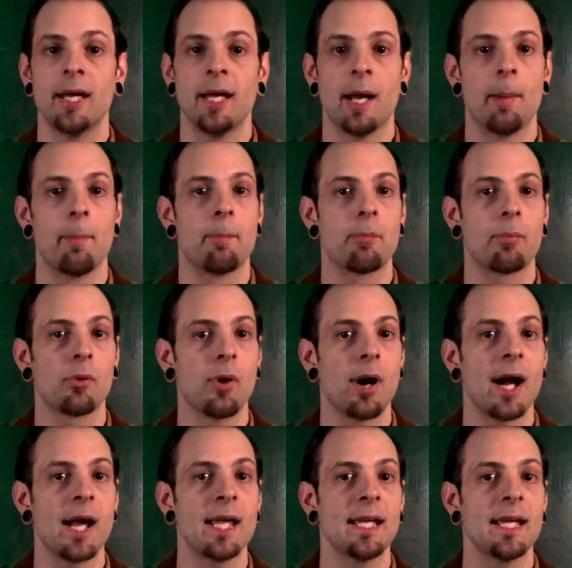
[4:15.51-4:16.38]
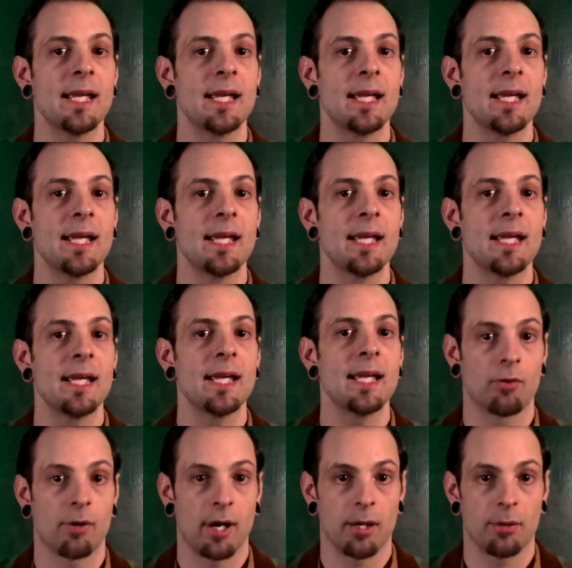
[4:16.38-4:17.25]
and prying eyes of the
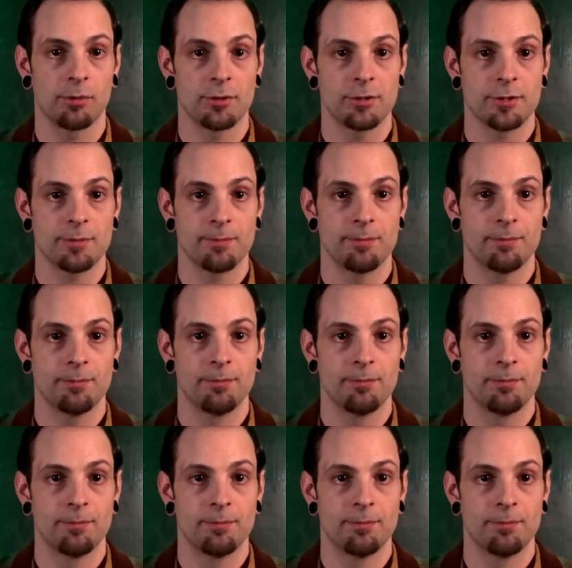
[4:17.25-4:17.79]
crowds.